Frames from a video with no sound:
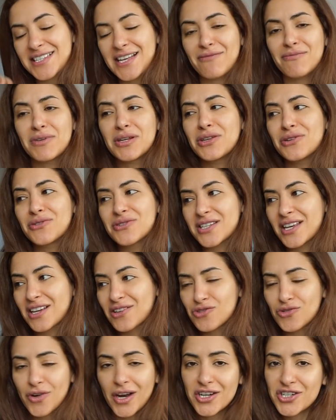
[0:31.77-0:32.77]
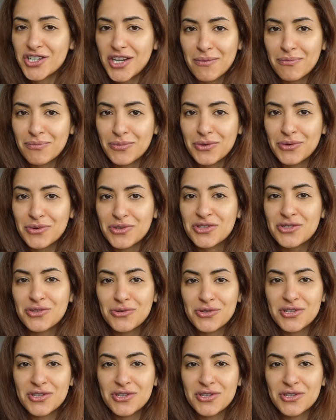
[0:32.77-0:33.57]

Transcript: I've been using dry shampoos to